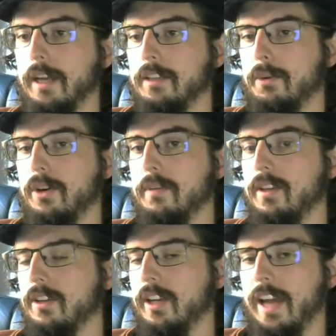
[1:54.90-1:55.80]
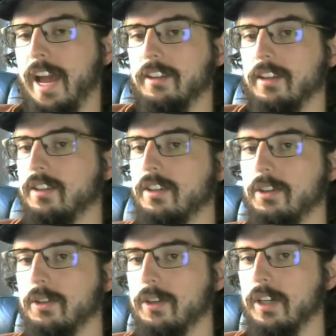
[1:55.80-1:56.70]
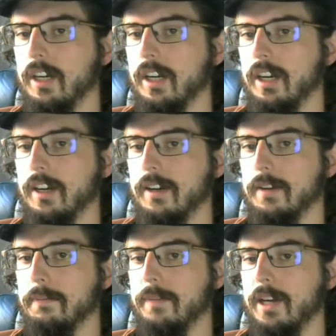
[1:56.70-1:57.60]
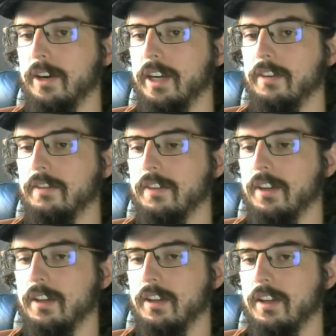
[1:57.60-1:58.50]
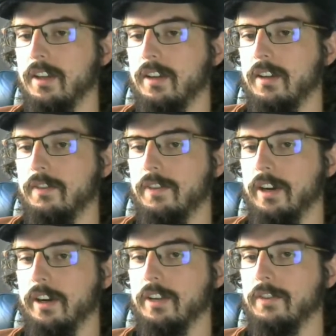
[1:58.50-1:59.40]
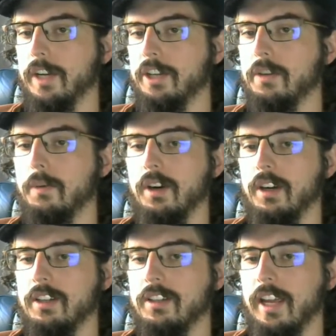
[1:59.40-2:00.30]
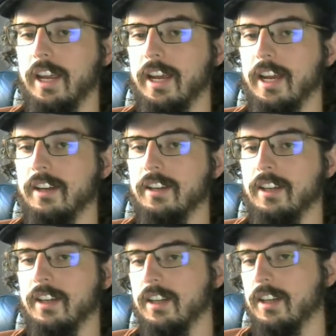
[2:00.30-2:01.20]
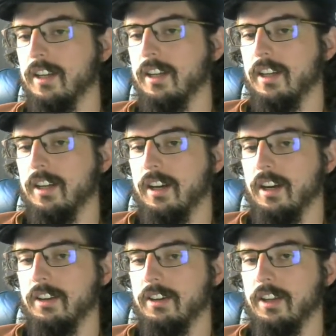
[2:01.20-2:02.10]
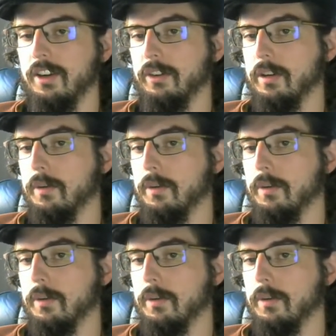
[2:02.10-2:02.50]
By supporting me, you'll get access to a myriad of various fiction works and other little